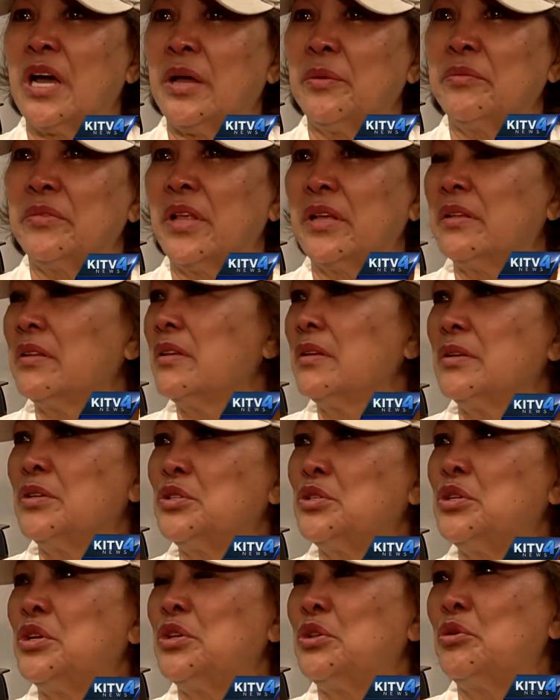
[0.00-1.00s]
time that
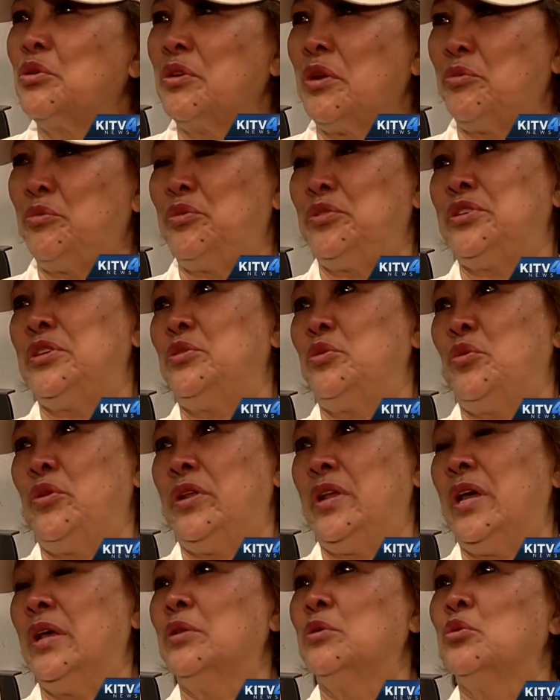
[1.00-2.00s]
she don't appreciate
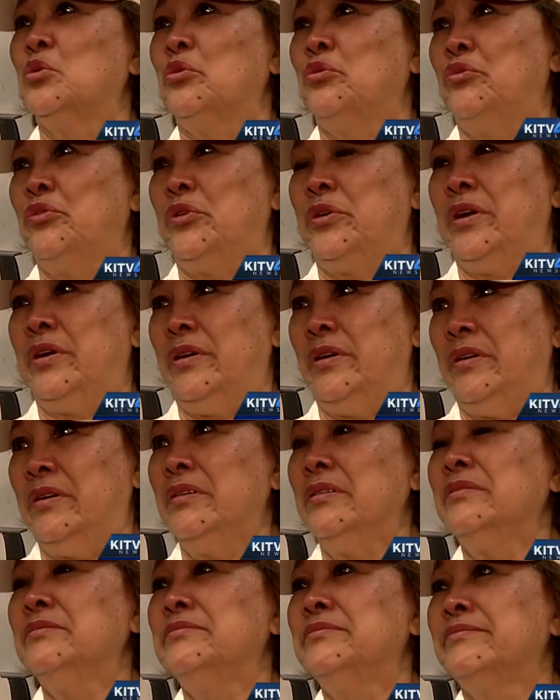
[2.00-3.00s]
what I do for
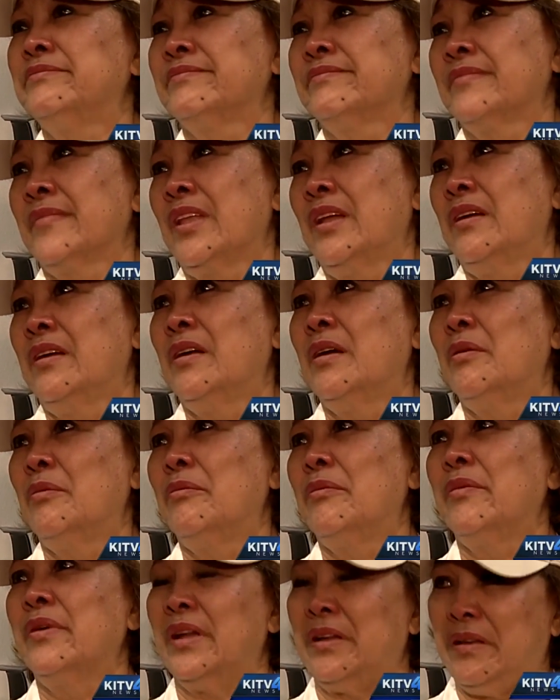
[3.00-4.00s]
her.
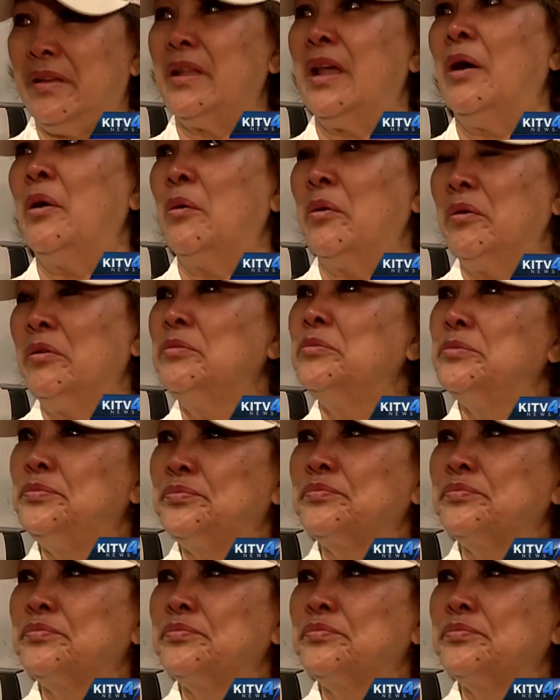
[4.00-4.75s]
But now...